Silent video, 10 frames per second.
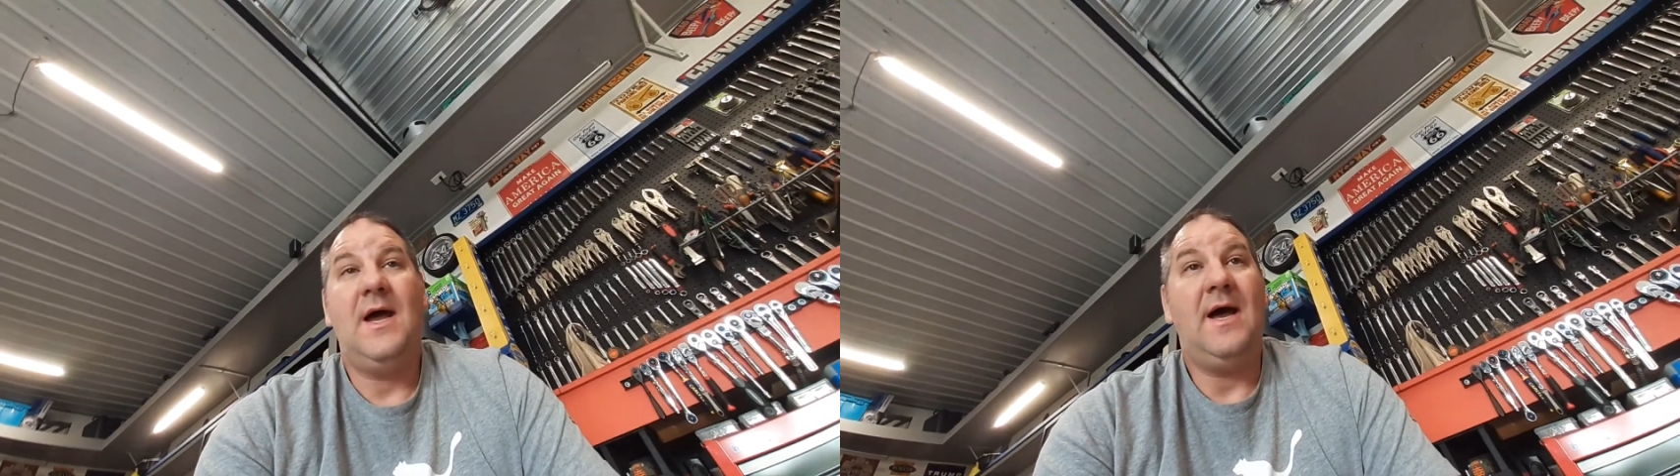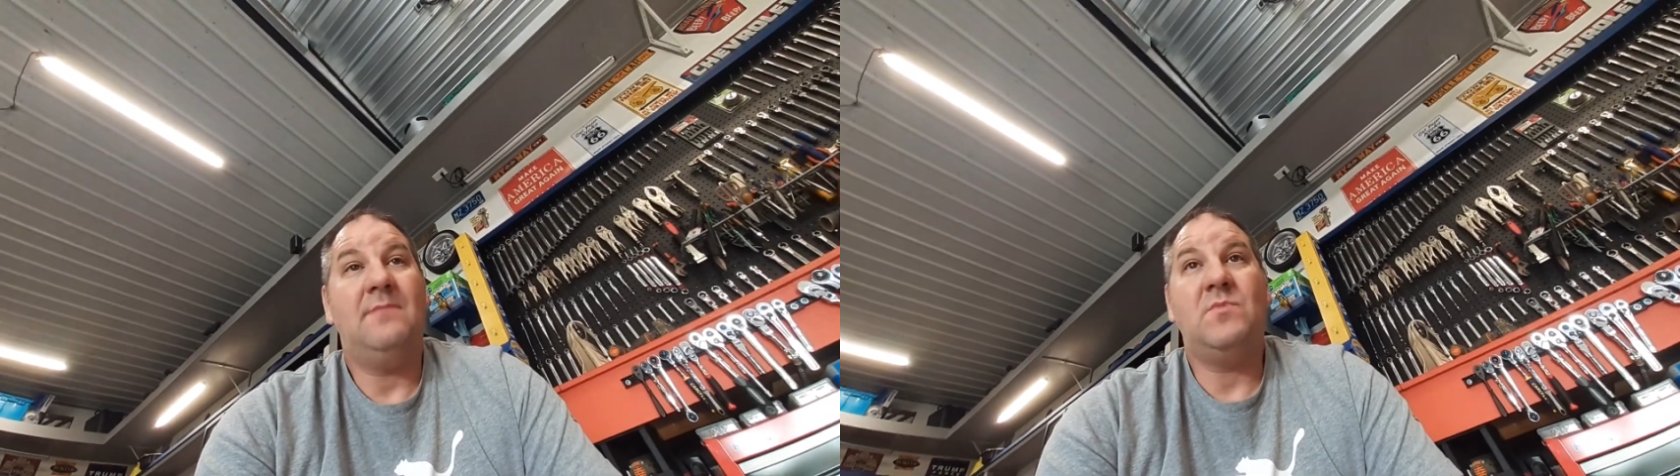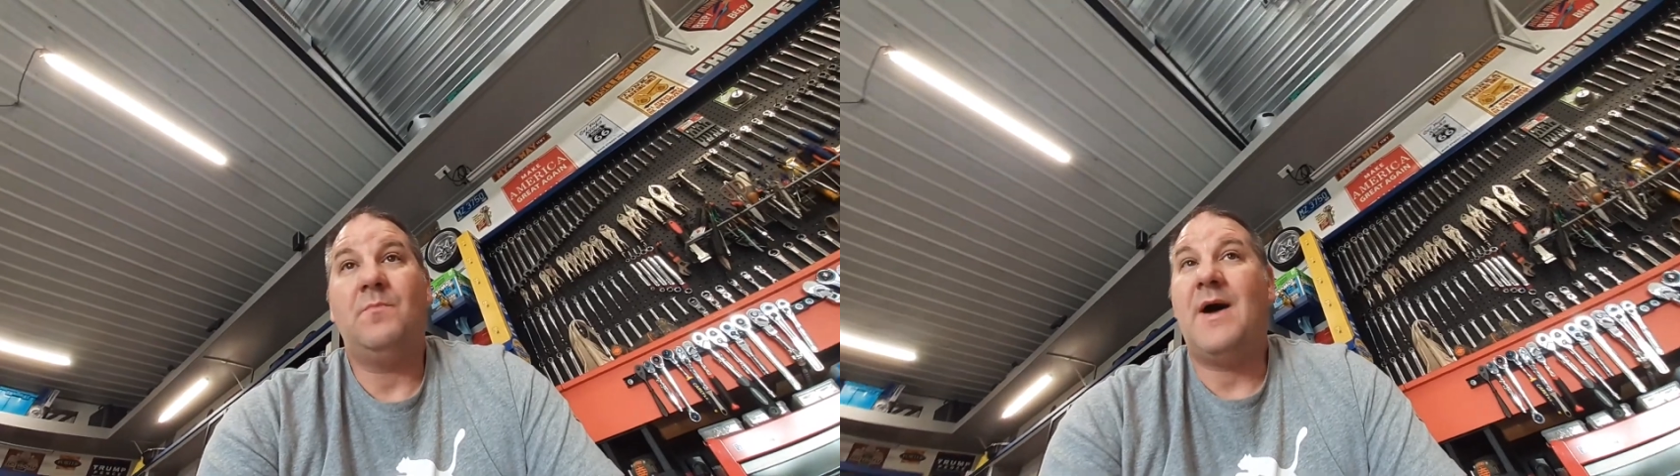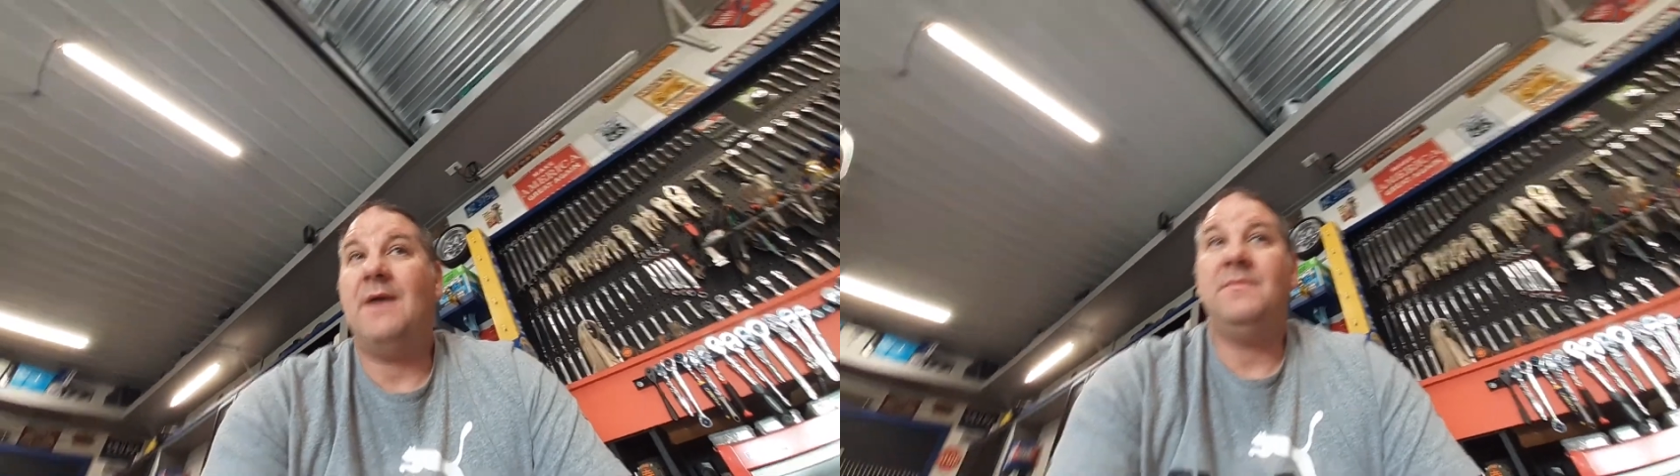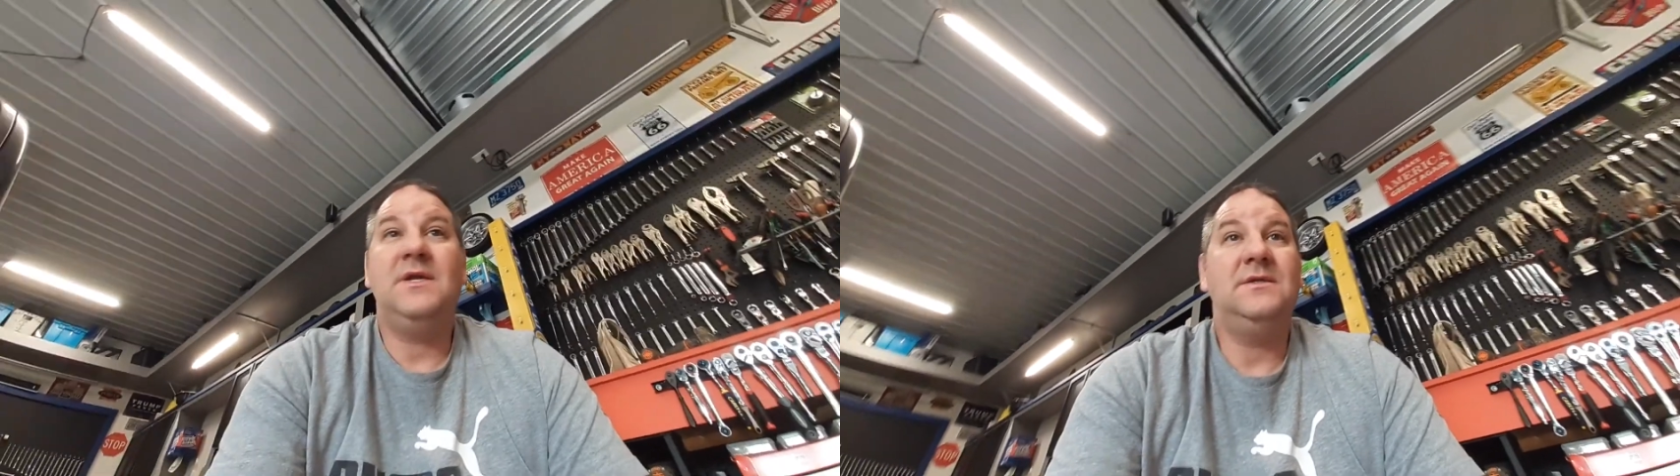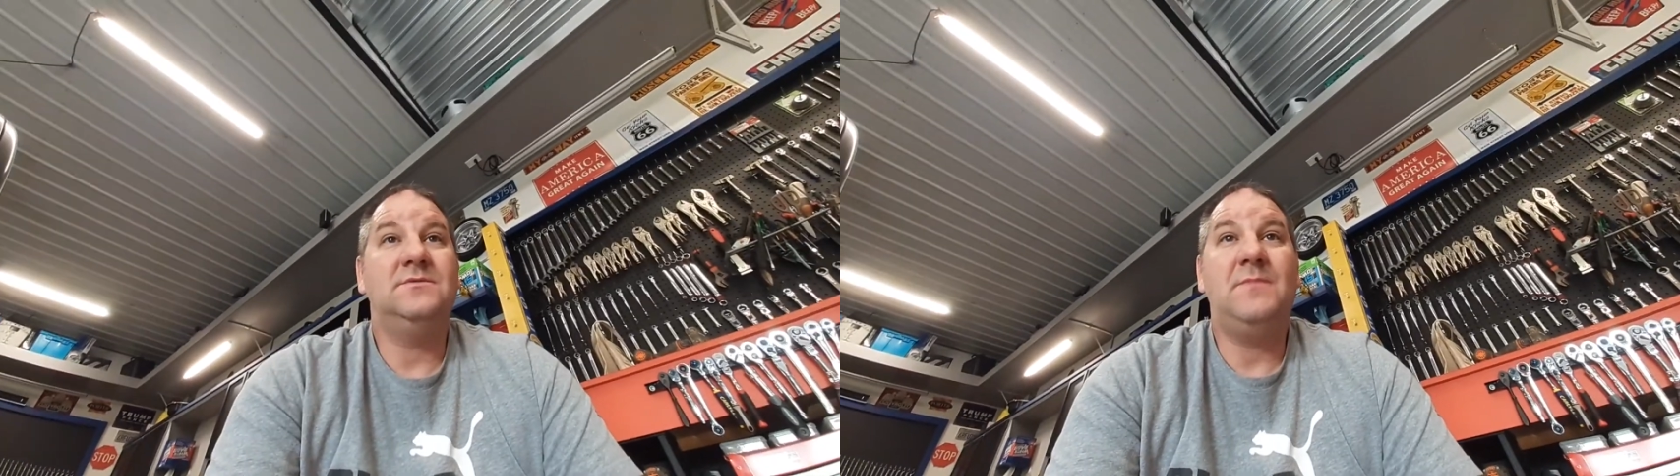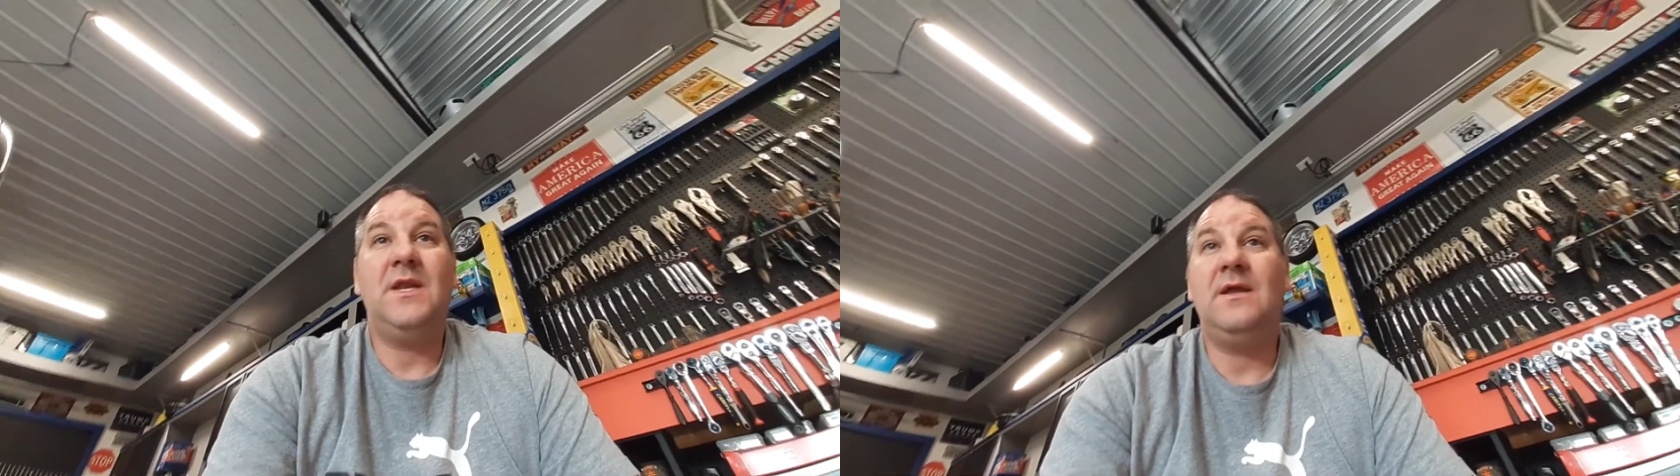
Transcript: I'm going to buy me as many